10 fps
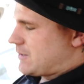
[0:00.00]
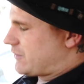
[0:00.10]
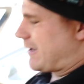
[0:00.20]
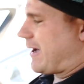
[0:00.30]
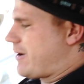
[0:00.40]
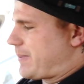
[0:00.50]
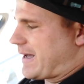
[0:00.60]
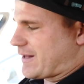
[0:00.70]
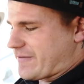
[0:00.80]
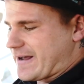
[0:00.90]
So, at
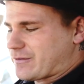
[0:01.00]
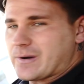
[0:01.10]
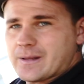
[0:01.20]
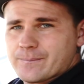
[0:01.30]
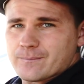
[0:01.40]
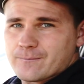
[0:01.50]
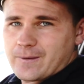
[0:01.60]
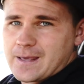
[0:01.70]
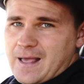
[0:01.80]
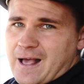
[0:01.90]
Parts Factory,
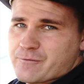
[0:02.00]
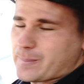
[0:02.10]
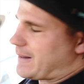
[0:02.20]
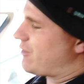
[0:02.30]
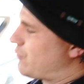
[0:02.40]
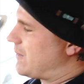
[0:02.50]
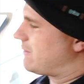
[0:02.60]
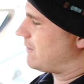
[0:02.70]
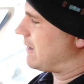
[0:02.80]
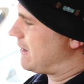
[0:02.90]
we have
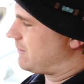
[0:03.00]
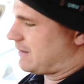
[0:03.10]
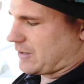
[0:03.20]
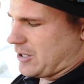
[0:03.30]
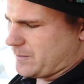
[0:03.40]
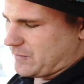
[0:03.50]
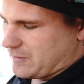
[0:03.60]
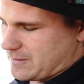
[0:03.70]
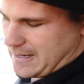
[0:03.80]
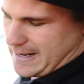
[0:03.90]
replacement gear stick
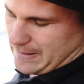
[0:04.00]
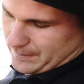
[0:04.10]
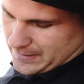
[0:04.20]
knobs. Now,